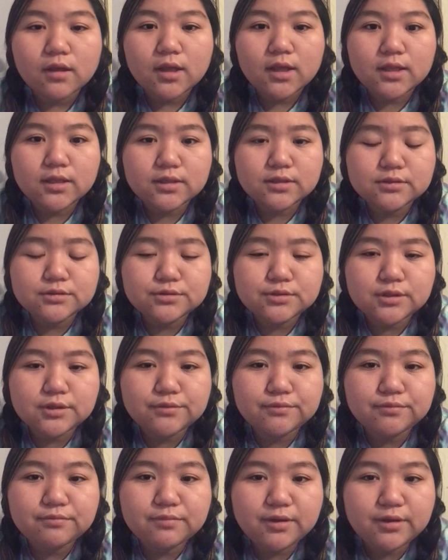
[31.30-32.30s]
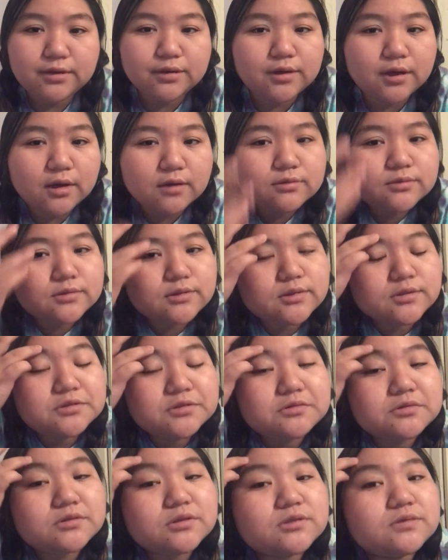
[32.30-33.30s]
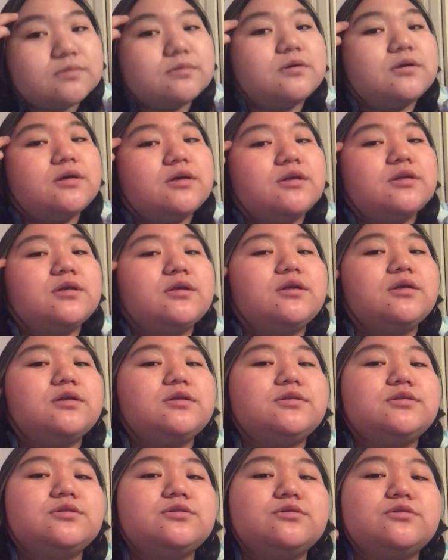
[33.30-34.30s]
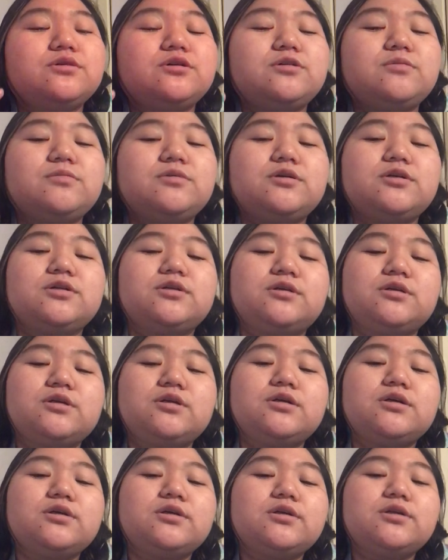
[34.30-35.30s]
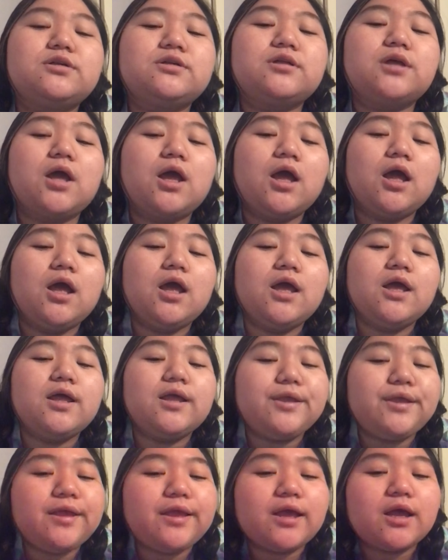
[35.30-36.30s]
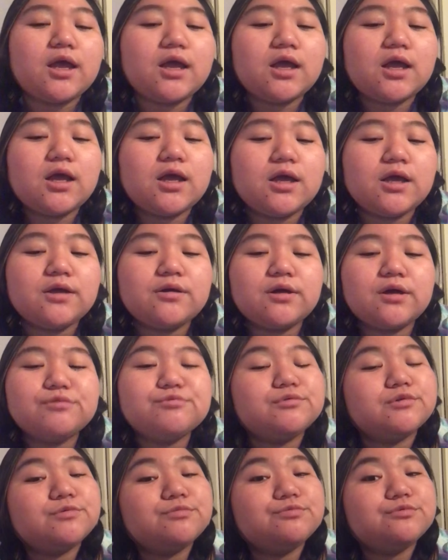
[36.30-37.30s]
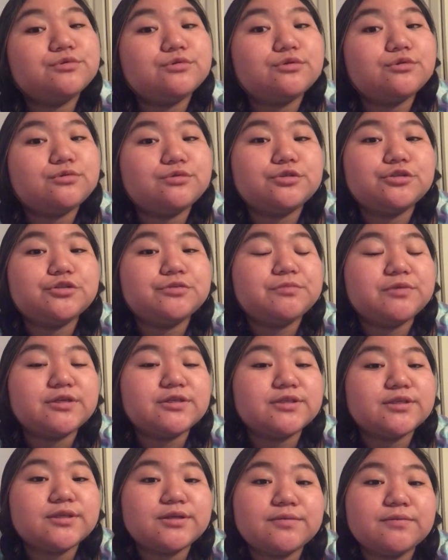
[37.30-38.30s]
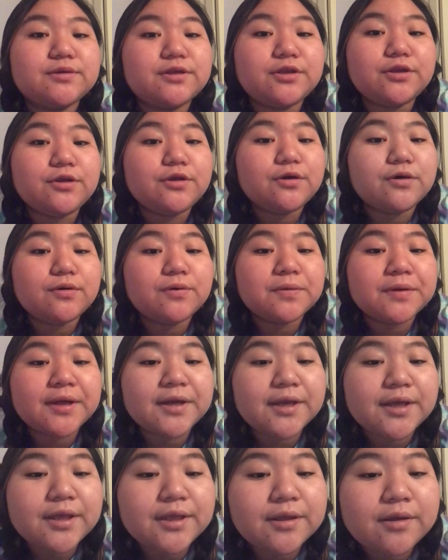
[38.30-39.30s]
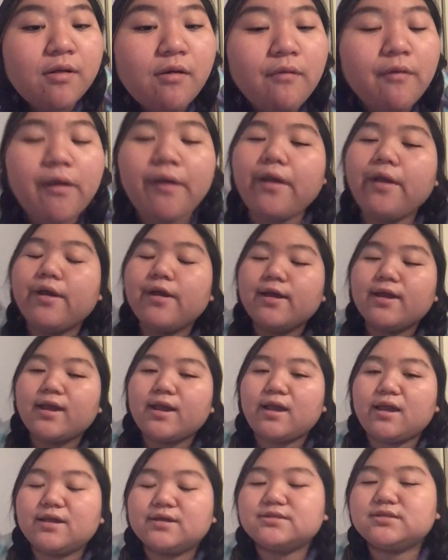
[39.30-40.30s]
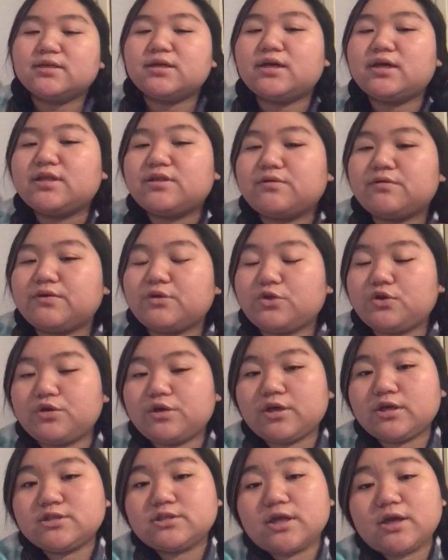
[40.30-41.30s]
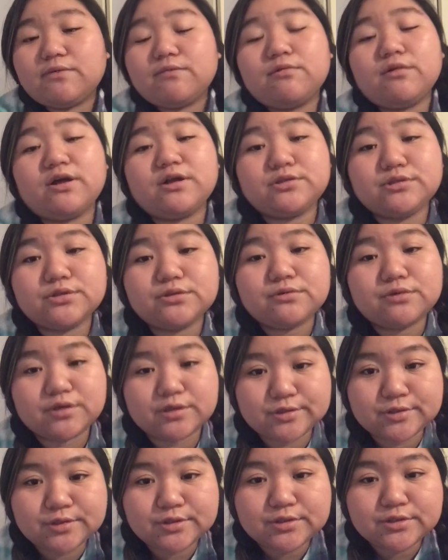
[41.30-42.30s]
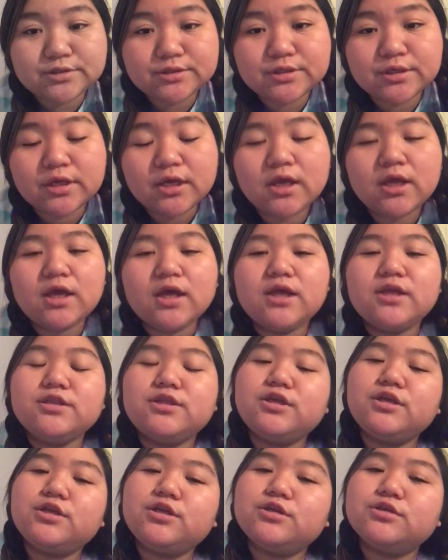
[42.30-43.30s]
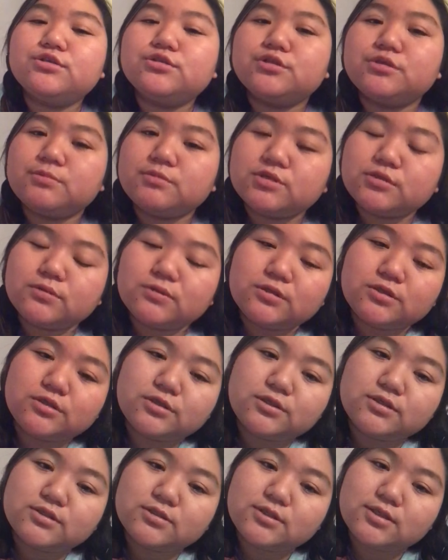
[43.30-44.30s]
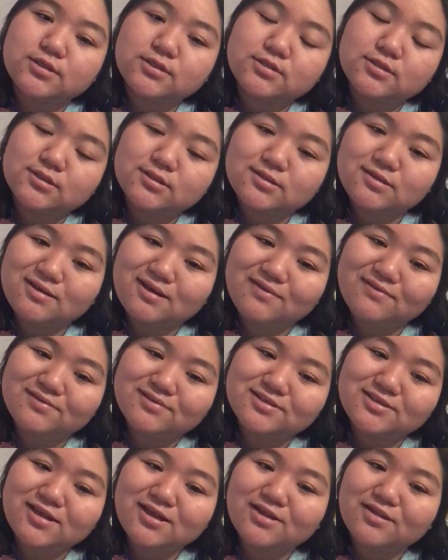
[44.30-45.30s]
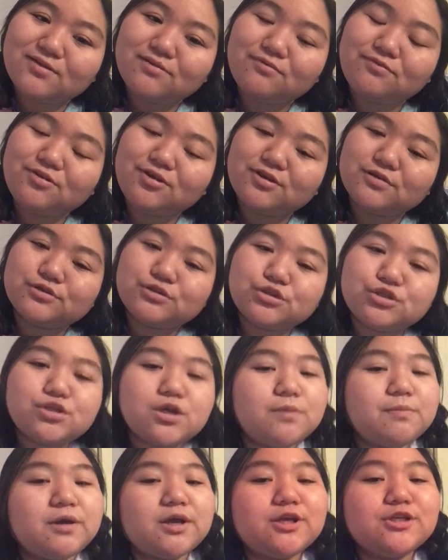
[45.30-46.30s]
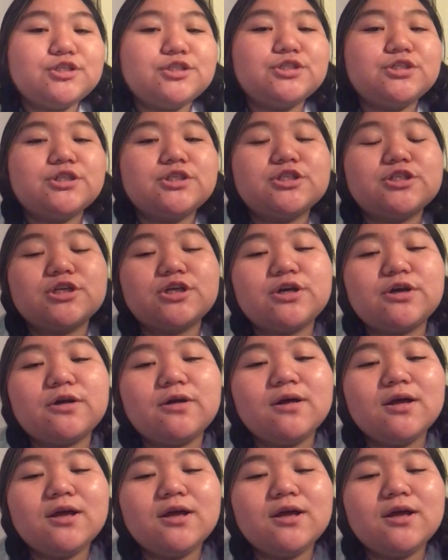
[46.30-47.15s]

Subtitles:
And I also have a bad cough, so it's fine, it's normal, and yeah, cough drop always makes everything go away. So anyway, you guys have lots of questions. Thank you so much for 36 subscribers, I love you guys so much, so